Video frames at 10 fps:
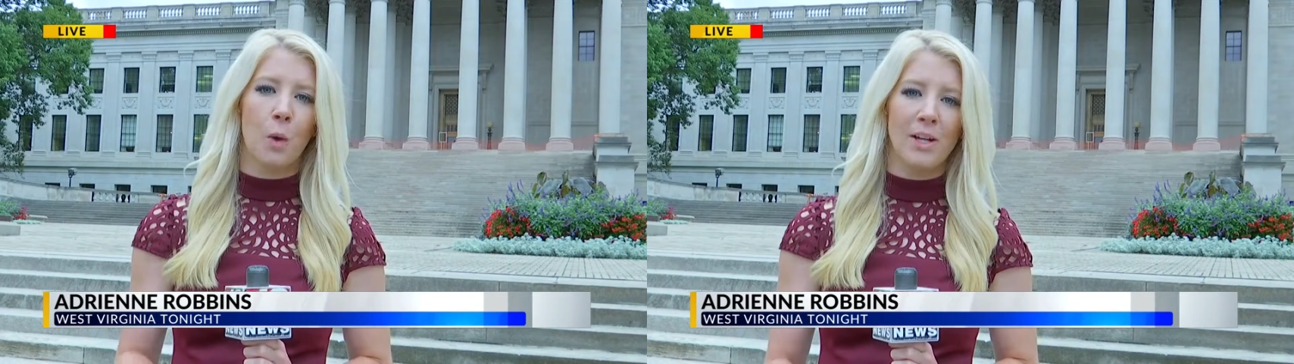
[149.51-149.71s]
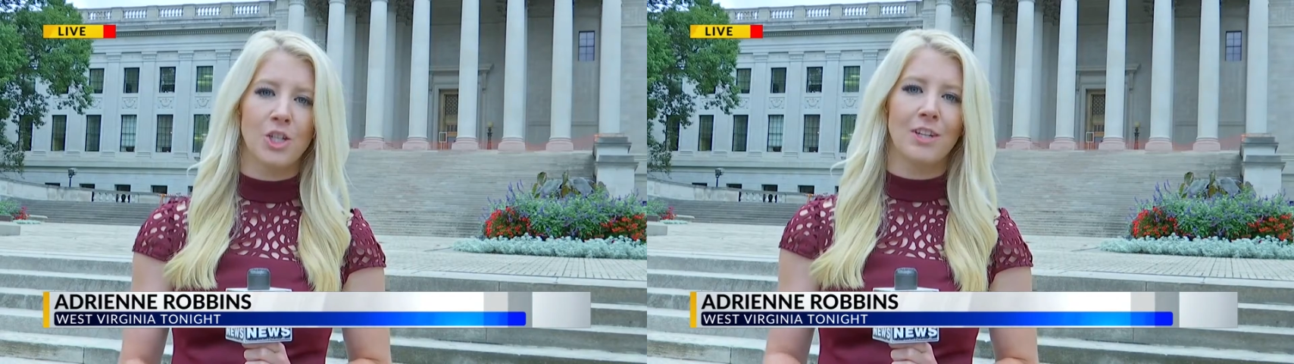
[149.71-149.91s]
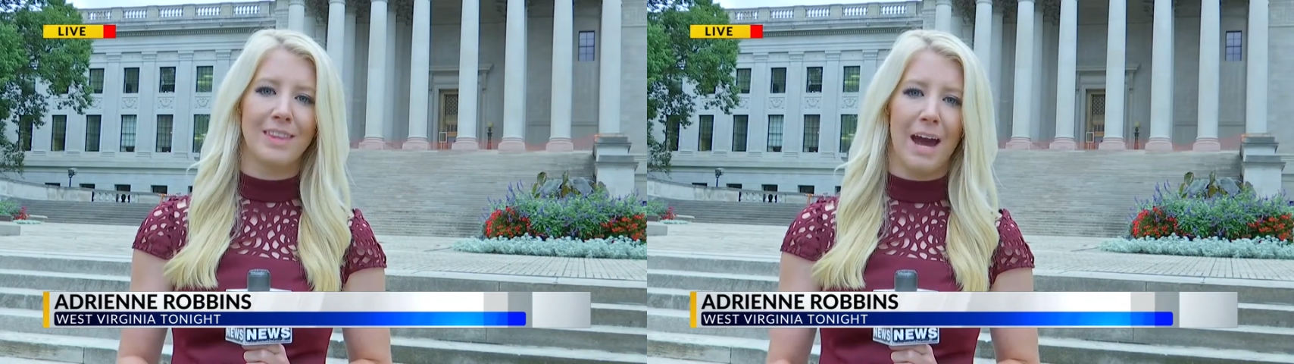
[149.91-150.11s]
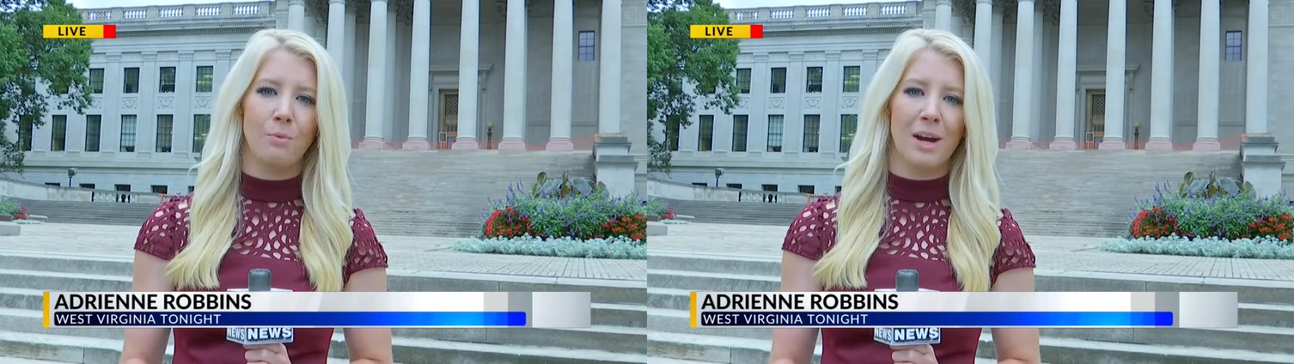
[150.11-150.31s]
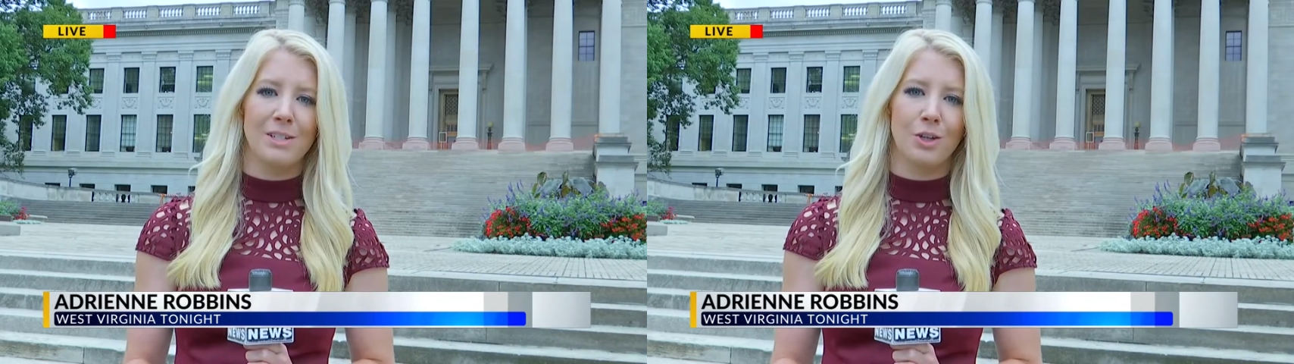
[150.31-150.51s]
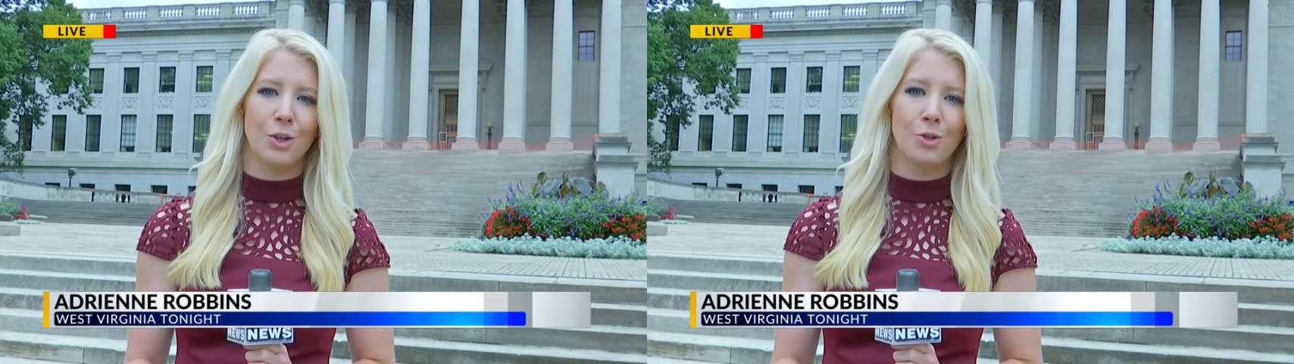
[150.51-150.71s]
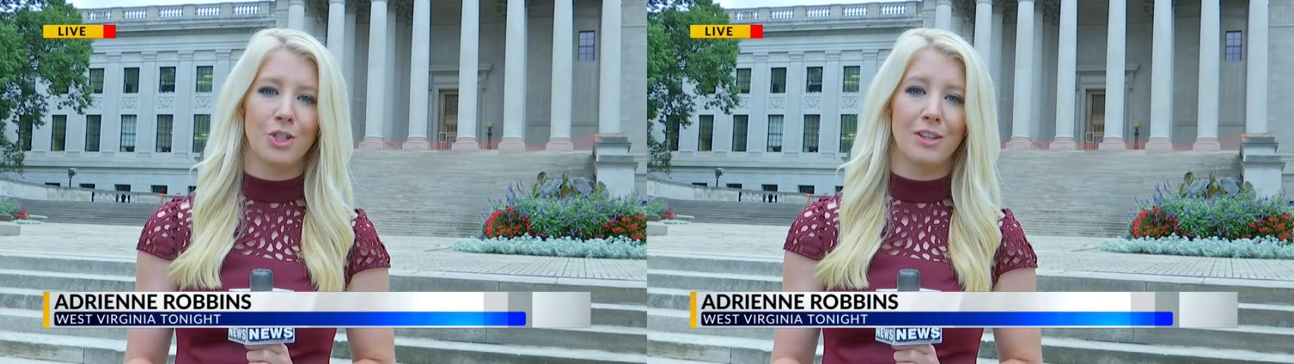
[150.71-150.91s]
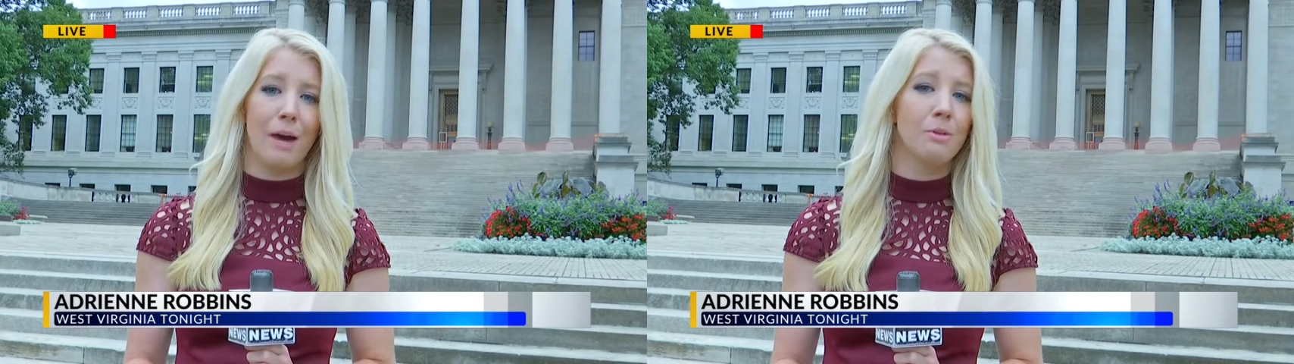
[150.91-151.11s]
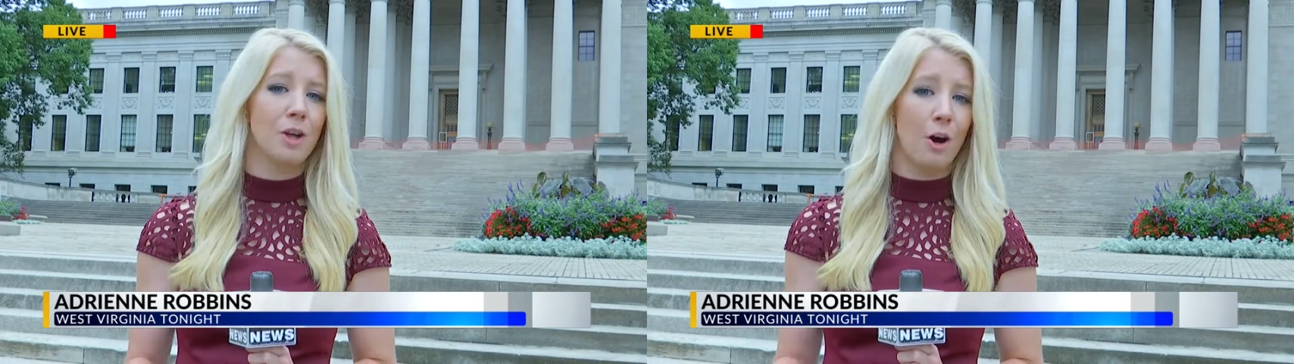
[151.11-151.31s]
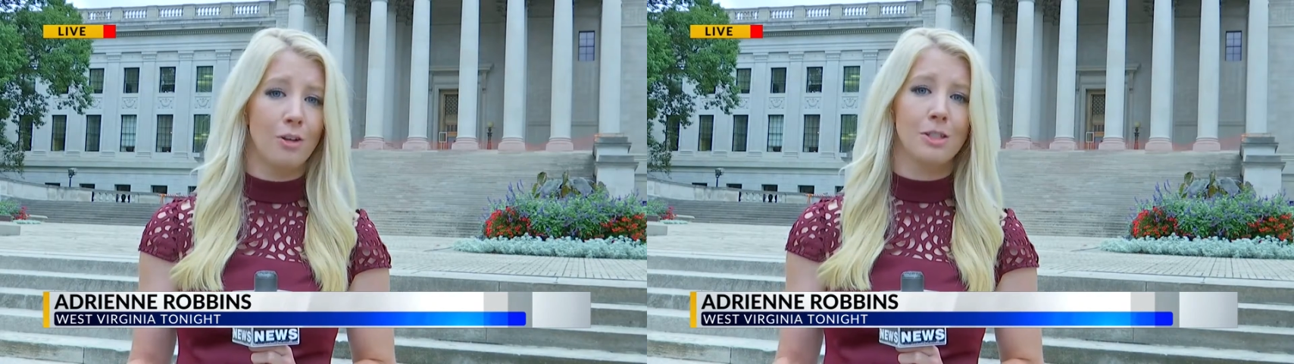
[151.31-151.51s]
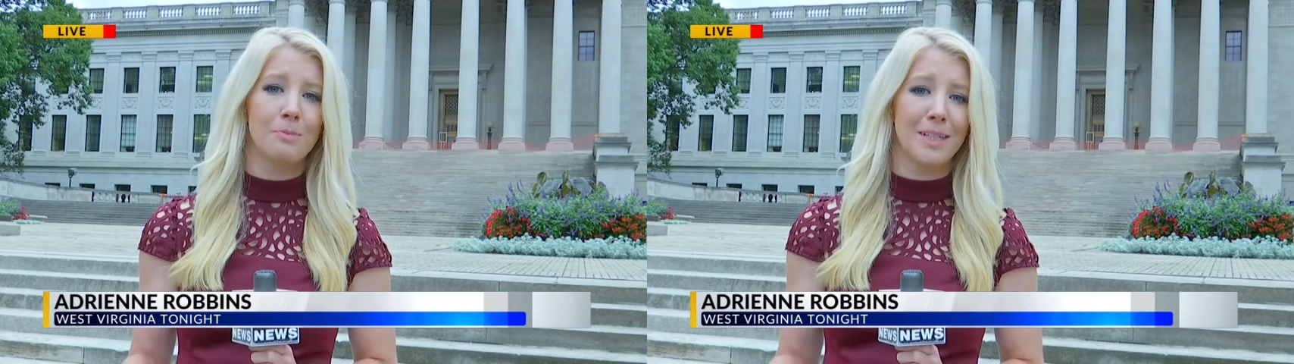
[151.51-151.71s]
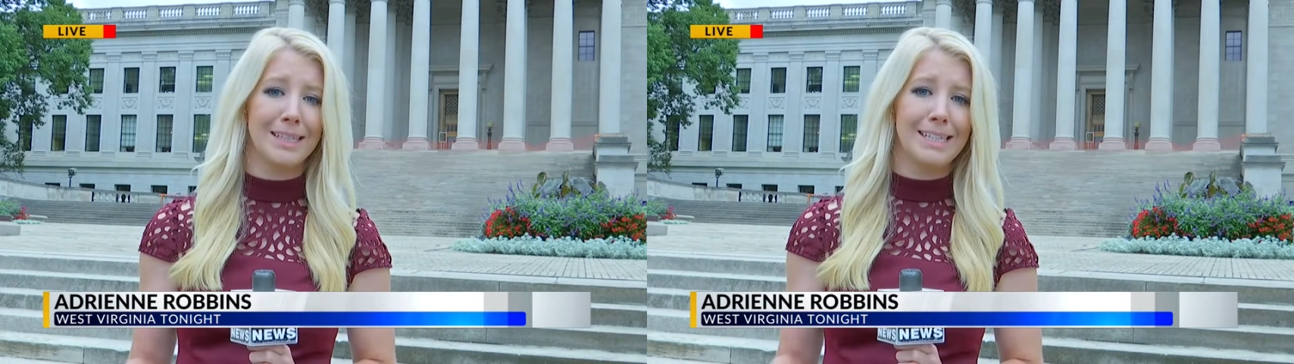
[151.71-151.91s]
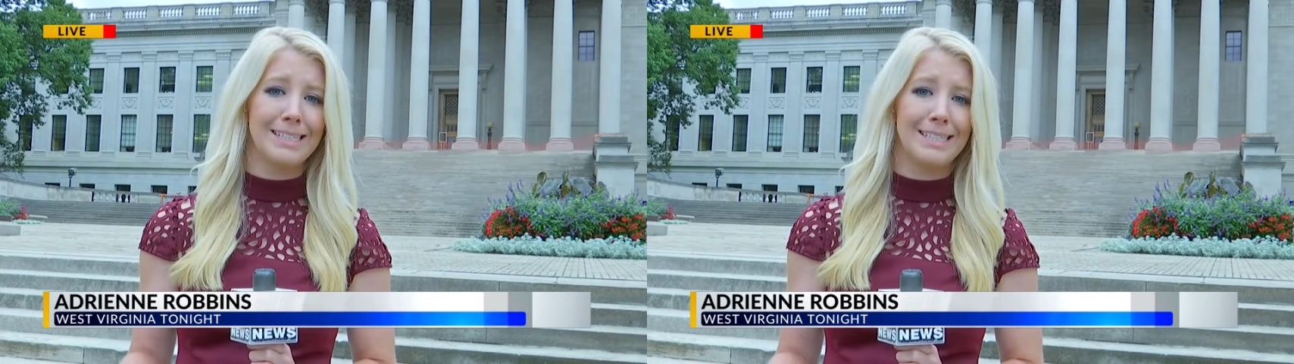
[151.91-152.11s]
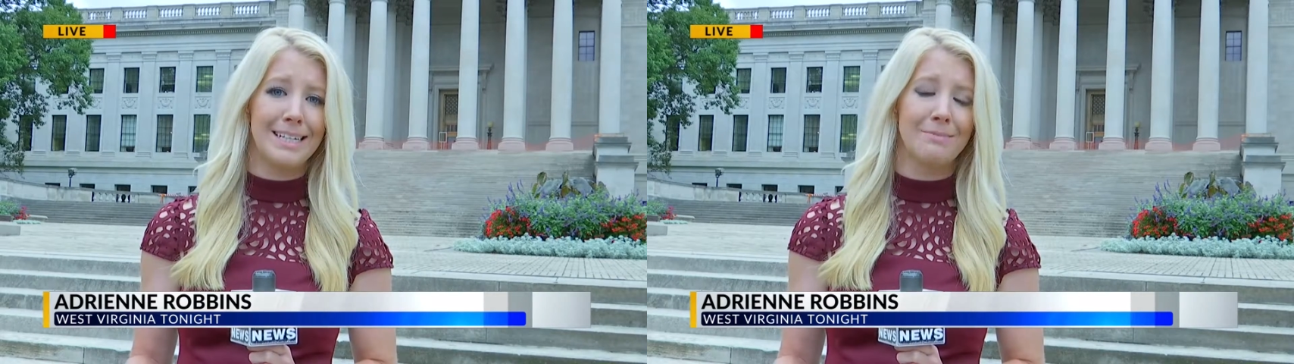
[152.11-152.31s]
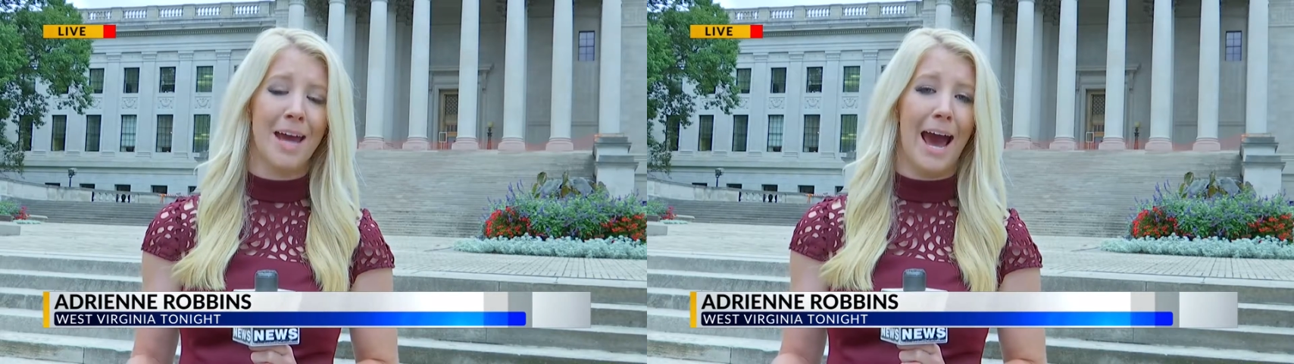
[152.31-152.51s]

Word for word: questioned that resolution that was ultimately deemed